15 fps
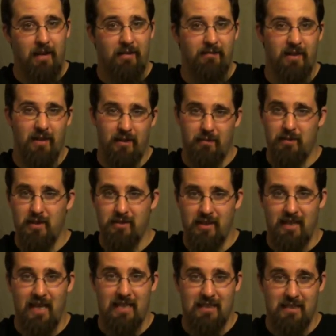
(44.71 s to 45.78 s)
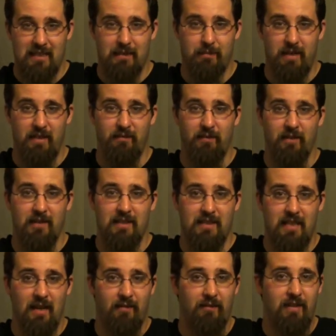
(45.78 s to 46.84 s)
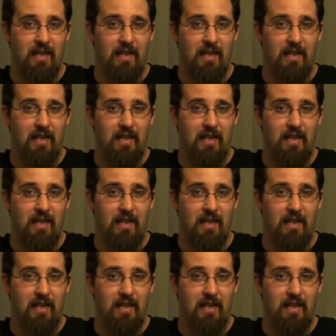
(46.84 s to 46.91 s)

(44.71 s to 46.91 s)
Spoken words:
I feel the music has to speak for itself,